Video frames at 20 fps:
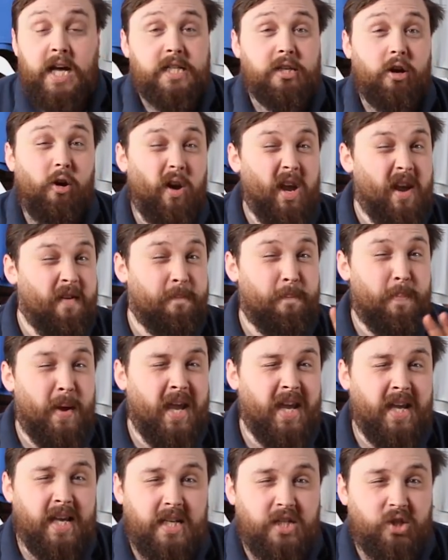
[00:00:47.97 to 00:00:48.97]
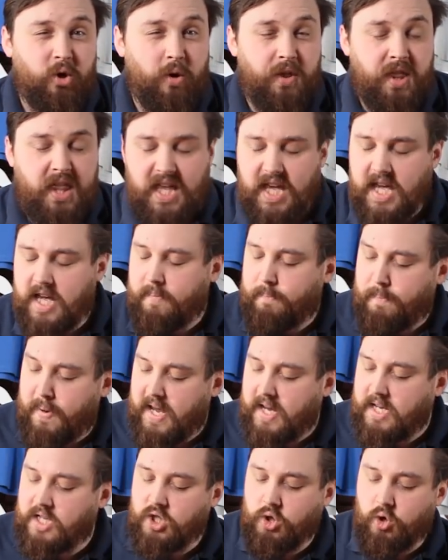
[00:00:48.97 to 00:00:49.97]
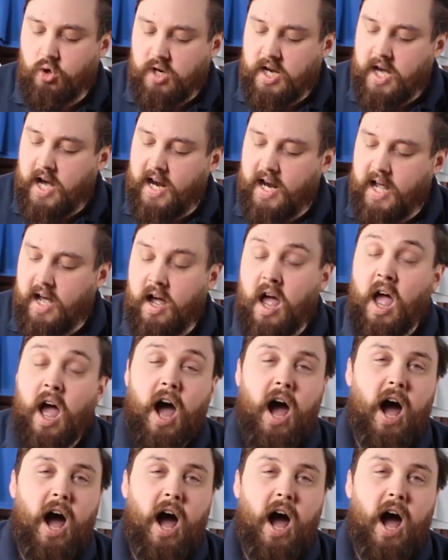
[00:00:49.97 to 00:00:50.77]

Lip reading: So if pink is your thing, pink is your color,